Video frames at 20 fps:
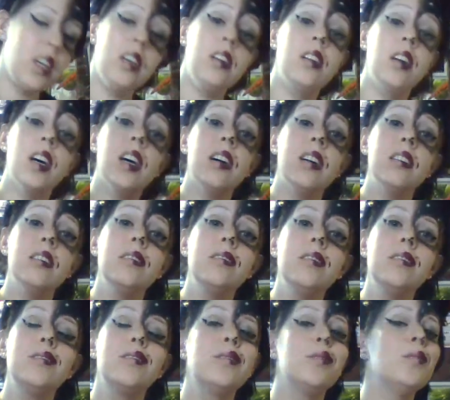
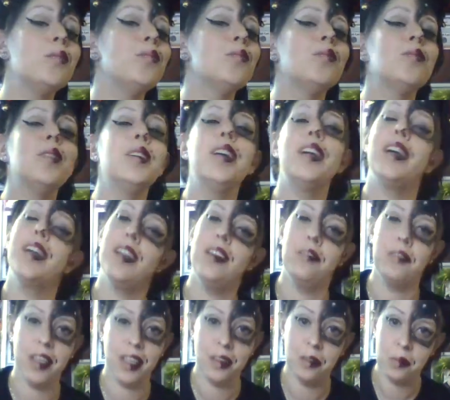does what any
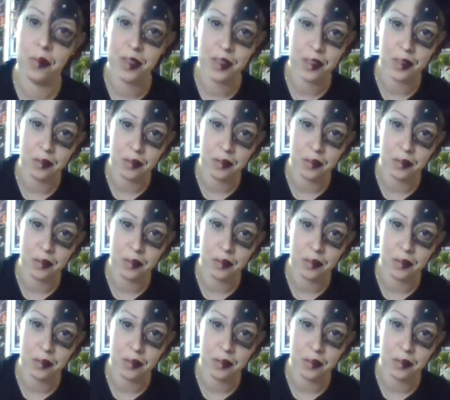villain would do